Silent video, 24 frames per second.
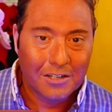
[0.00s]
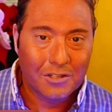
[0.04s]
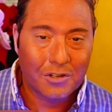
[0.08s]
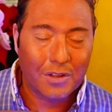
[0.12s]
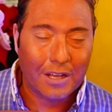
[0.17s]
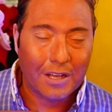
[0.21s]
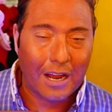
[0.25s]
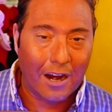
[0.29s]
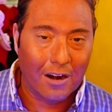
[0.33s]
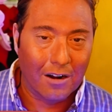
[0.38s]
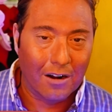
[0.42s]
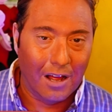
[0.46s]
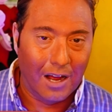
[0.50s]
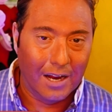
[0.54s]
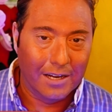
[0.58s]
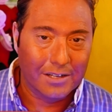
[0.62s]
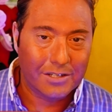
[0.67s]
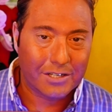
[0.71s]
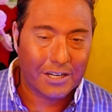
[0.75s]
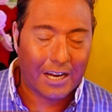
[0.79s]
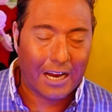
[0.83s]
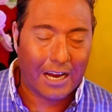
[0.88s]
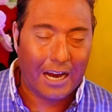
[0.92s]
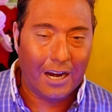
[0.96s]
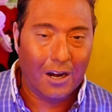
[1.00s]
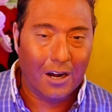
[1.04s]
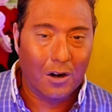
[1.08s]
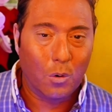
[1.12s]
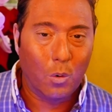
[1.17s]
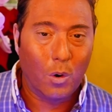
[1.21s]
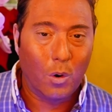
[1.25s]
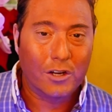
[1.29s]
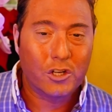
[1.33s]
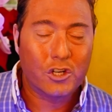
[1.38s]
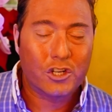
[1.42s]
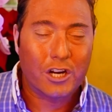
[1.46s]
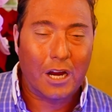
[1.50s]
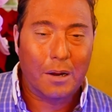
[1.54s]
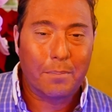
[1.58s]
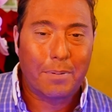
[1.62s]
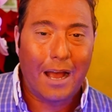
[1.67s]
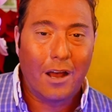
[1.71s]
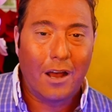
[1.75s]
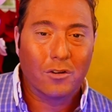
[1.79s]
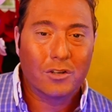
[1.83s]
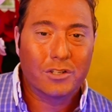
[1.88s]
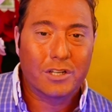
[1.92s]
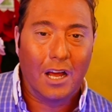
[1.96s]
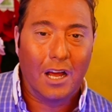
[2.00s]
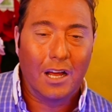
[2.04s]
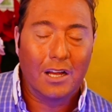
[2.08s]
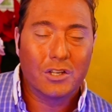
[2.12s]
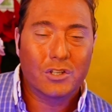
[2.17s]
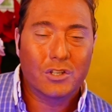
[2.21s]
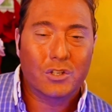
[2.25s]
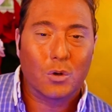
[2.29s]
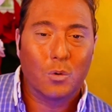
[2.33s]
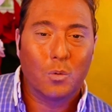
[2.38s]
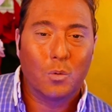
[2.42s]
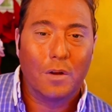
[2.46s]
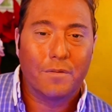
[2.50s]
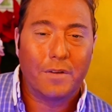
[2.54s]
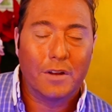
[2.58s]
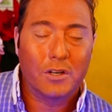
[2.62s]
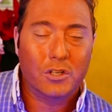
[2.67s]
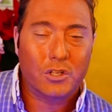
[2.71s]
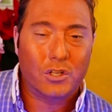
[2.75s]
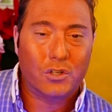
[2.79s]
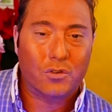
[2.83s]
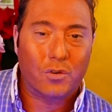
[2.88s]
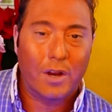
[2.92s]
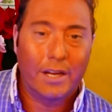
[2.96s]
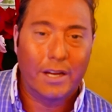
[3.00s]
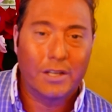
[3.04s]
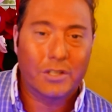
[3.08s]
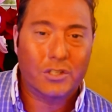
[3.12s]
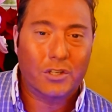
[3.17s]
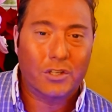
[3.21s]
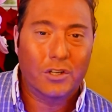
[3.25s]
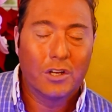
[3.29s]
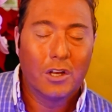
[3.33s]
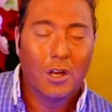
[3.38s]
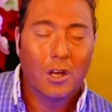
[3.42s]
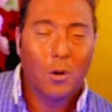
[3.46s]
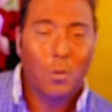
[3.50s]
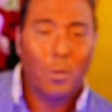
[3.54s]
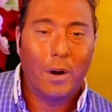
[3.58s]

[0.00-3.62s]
Do the airlines care what J-POW does with interest rates